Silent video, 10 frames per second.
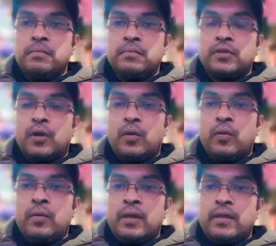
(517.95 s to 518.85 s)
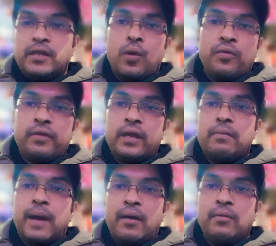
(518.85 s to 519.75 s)
So this whole thing
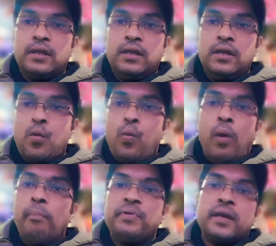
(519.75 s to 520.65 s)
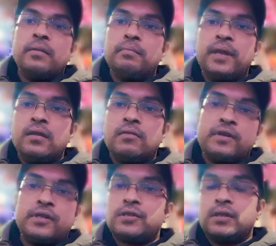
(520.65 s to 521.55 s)
about the 1% being the
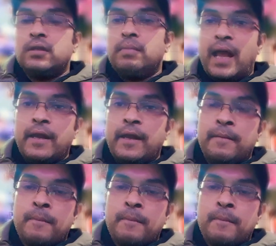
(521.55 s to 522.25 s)
richest in the planet,